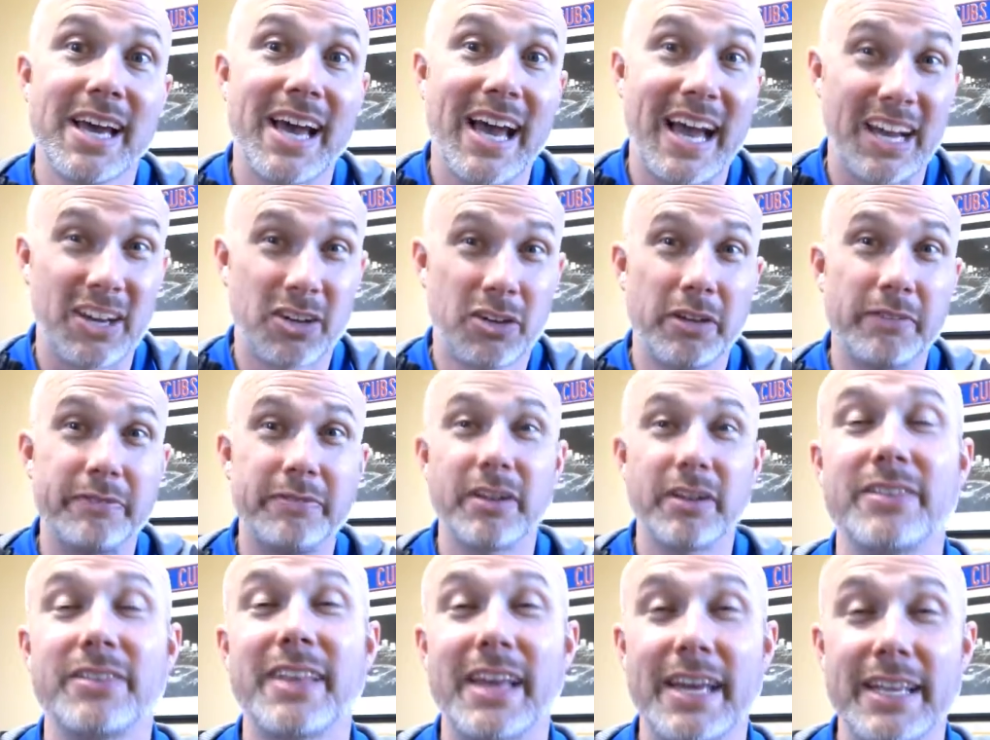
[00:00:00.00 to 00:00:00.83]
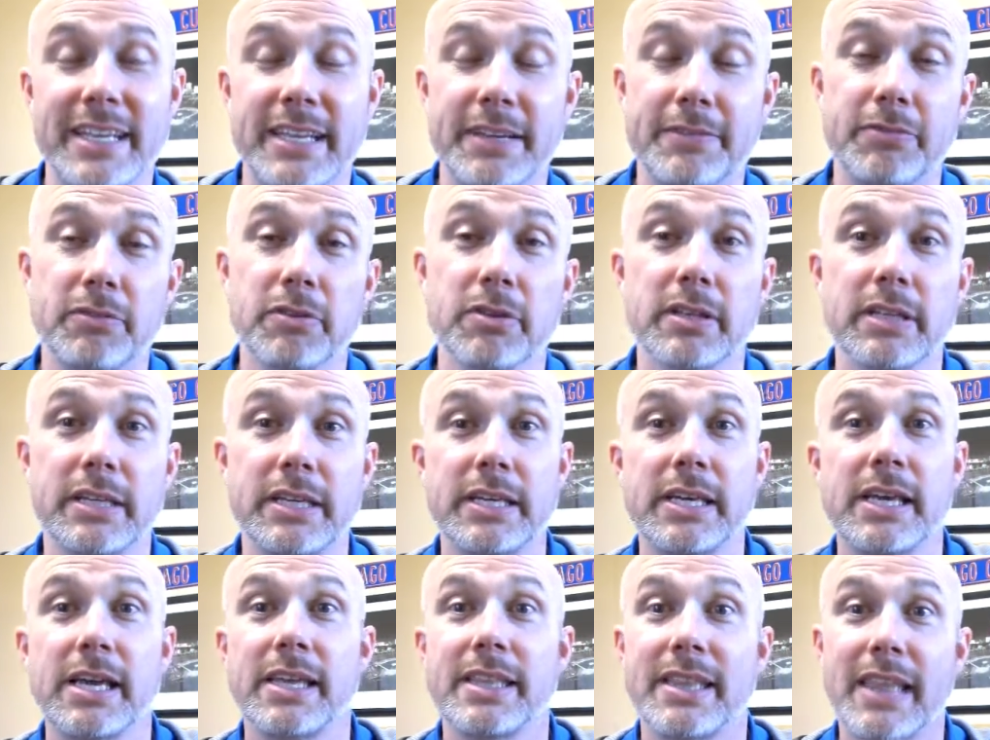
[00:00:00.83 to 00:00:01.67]
I could have that differently.
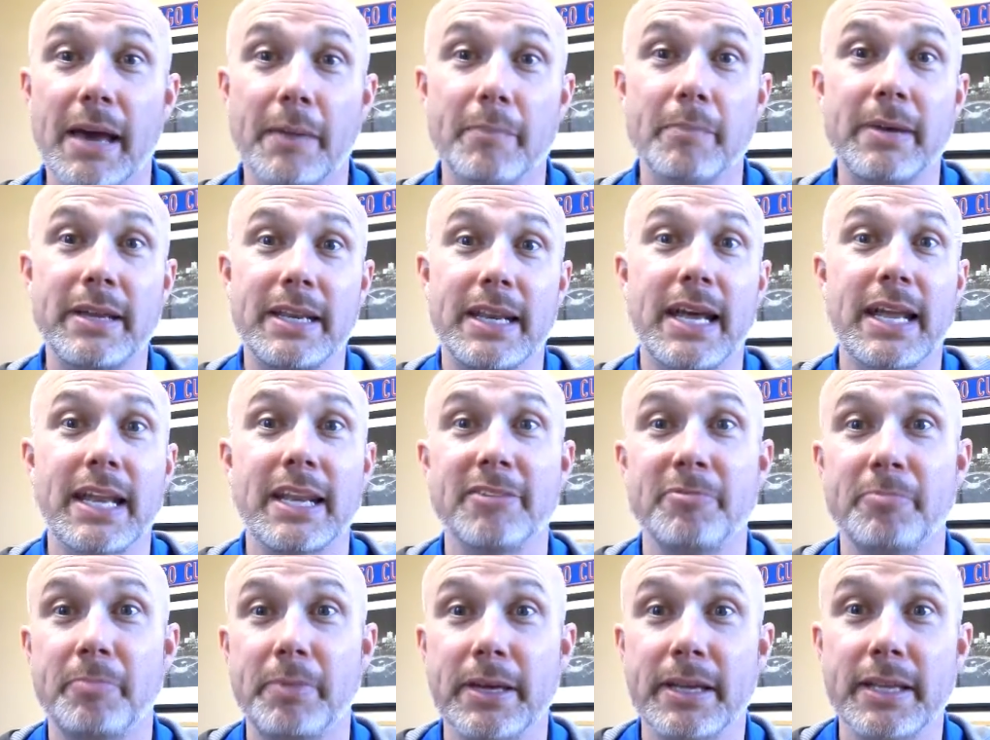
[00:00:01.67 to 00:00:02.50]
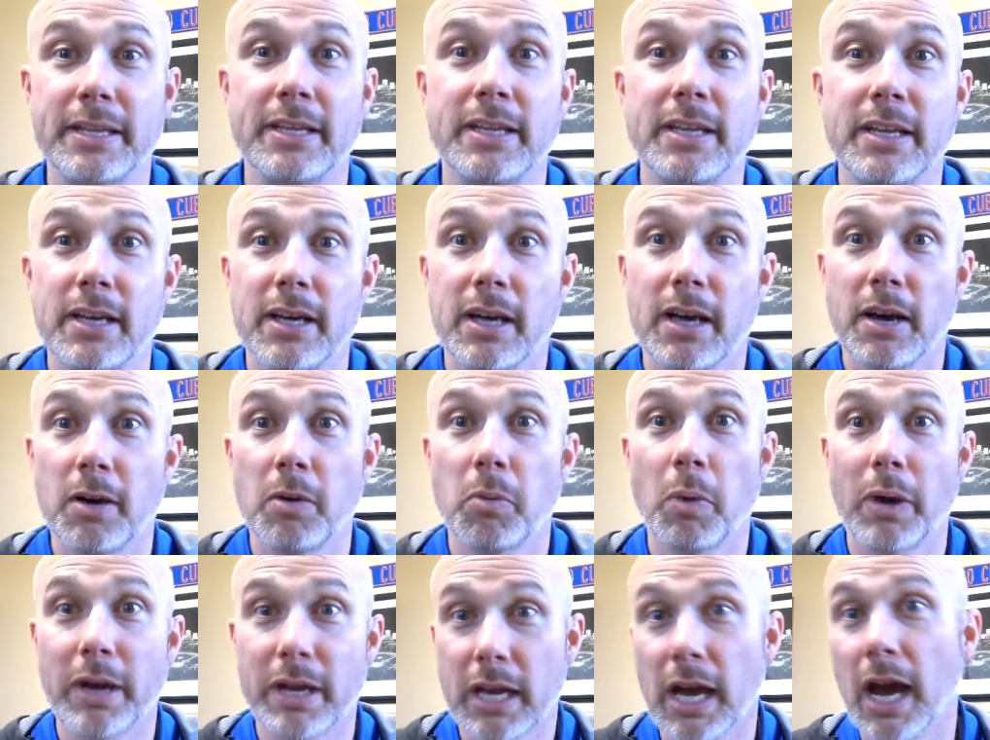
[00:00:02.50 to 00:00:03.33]
That may not have been uh,
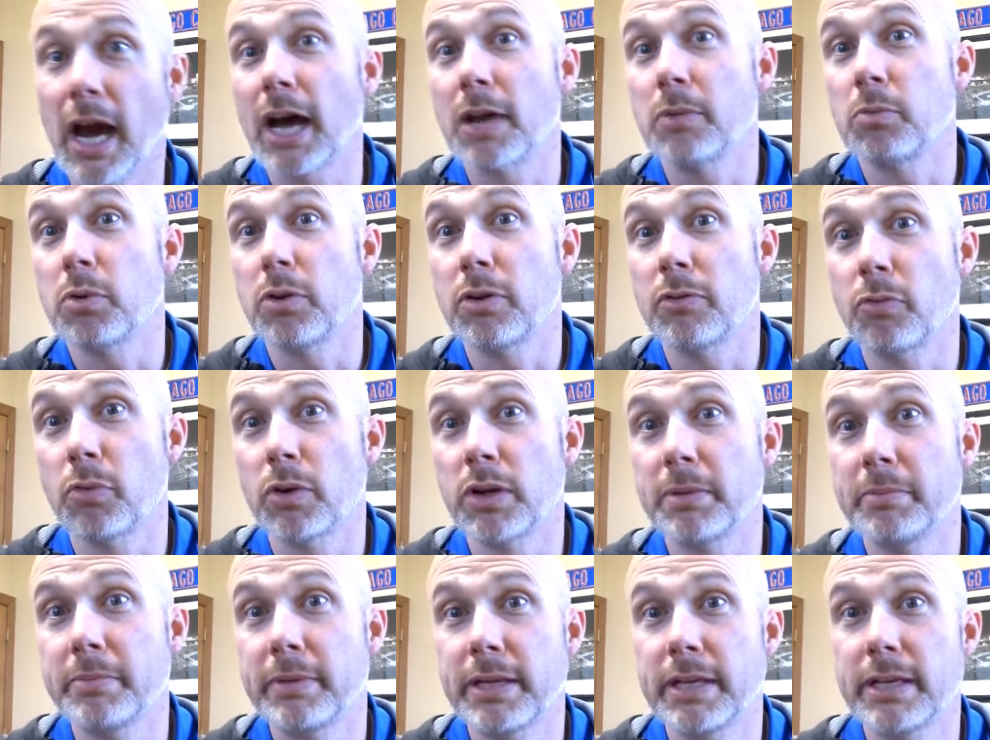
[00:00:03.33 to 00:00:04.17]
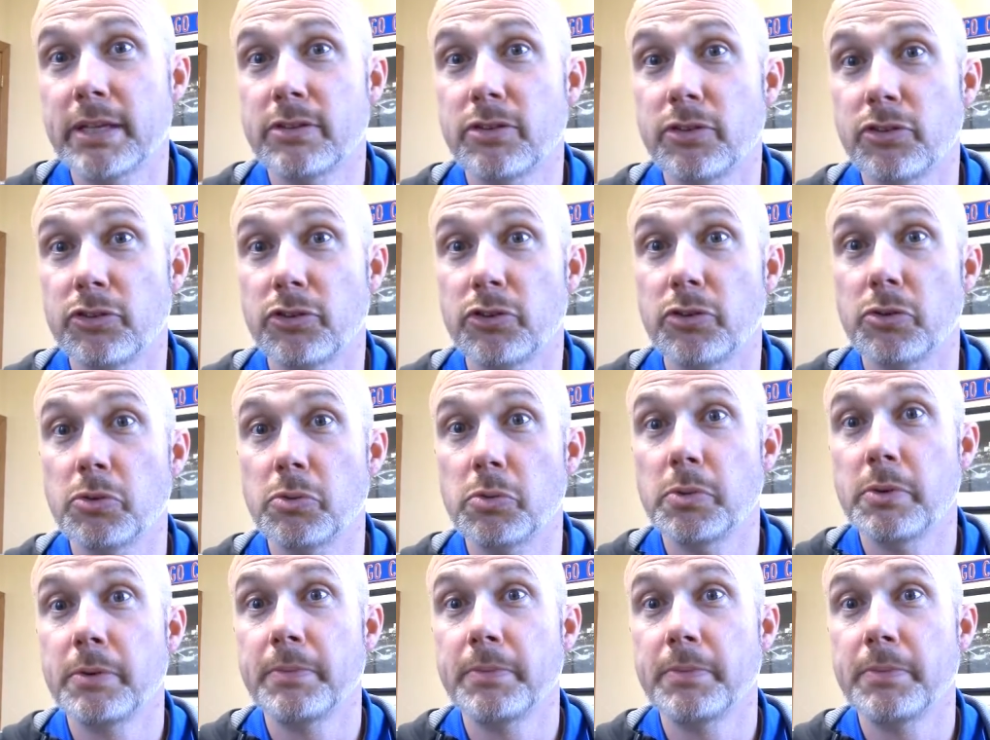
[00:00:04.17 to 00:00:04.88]
what God would have wanted me to do.